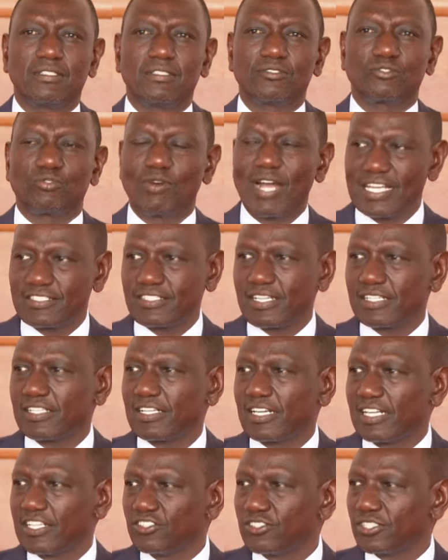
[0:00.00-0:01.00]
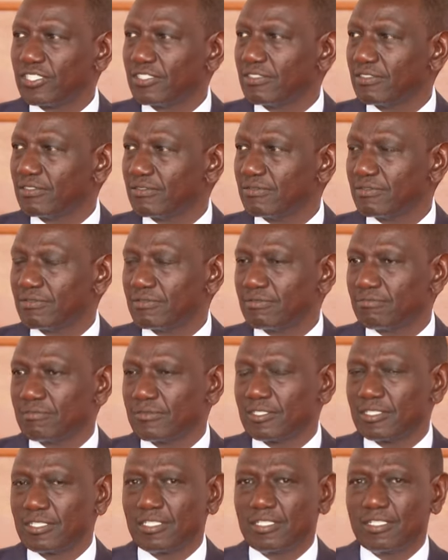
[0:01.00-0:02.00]
to us as a nation.
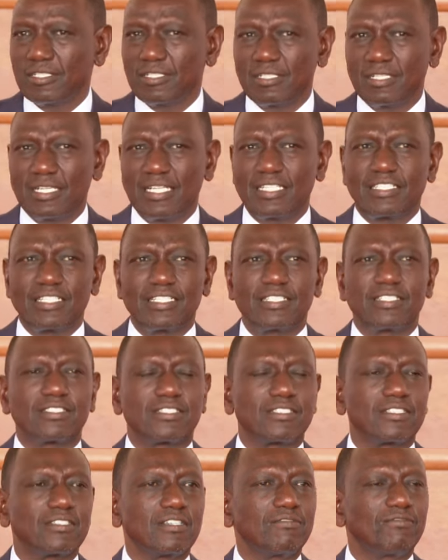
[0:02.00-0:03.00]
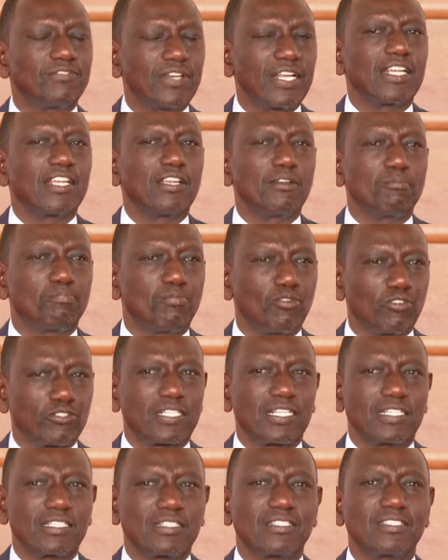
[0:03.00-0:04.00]
It is very
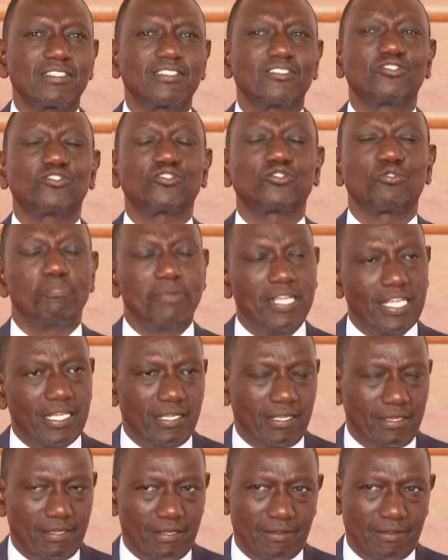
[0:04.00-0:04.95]
important to me